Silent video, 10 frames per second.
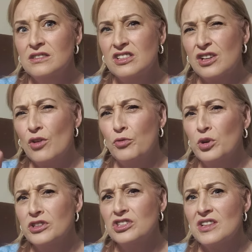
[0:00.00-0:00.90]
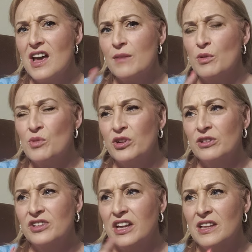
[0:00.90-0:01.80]
Does it go 4th of July,
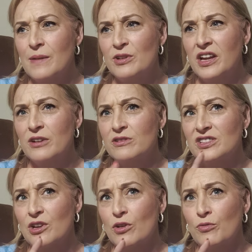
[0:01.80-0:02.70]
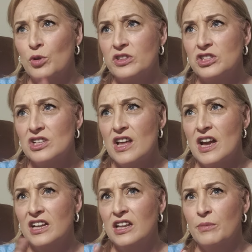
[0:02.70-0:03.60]
Memorial Day, Labor Day, or does it go 4th of
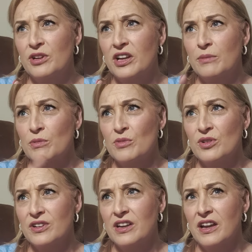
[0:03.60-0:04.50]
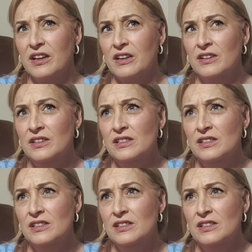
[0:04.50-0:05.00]
July, Labor Day, Memorial Day?